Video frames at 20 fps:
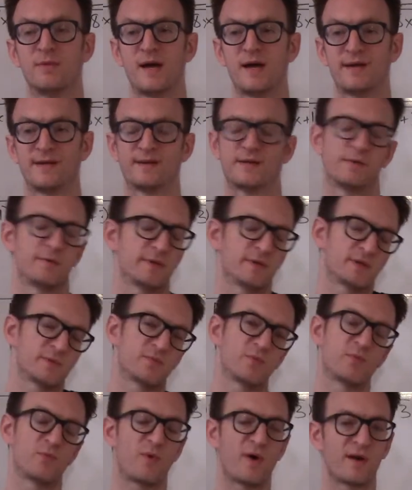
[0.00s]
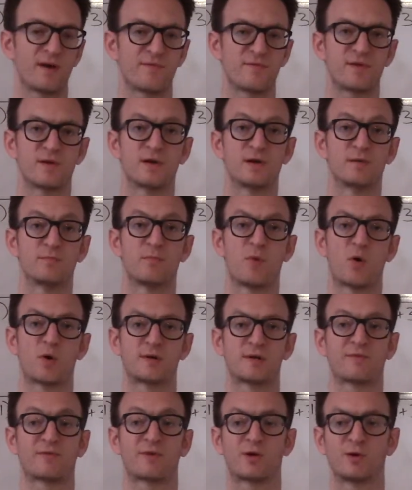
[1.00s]
and it was one of the
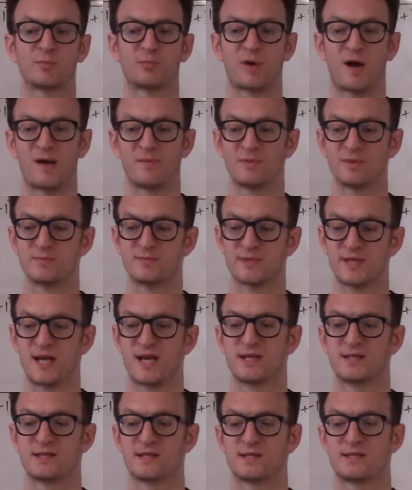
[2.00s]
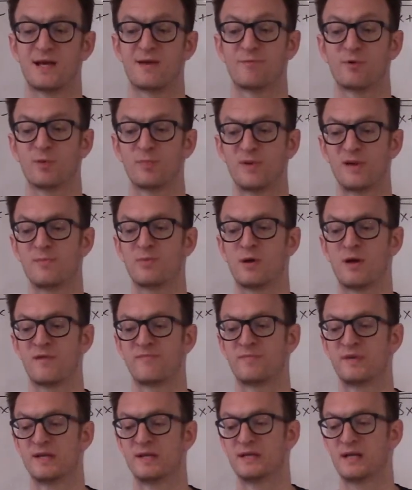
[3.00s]
more difficult problems and several people
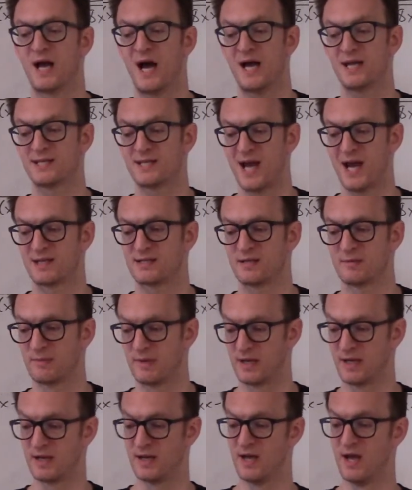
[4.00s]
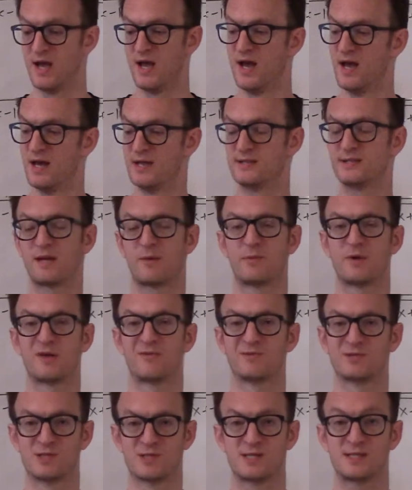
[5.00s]
have been contacting me and someone
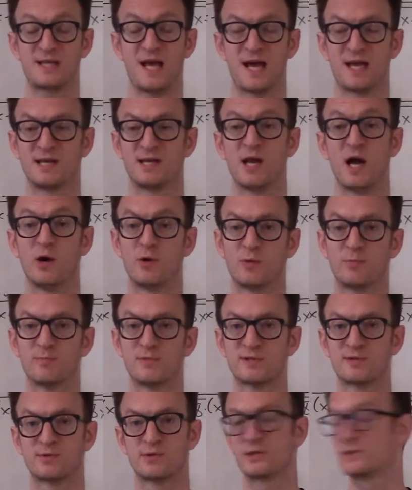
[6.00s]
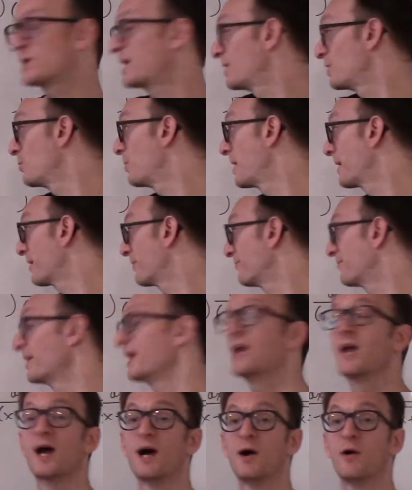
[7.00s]
even just said, yo, Mr. Rose, can you make a
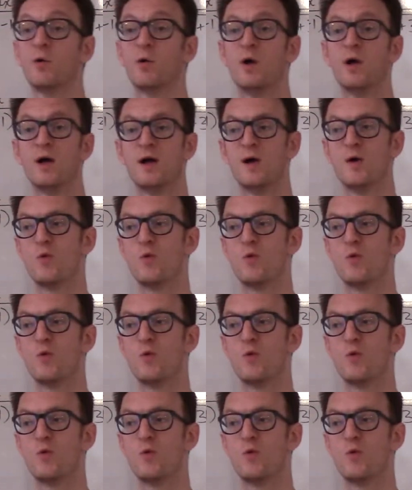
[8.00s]
video?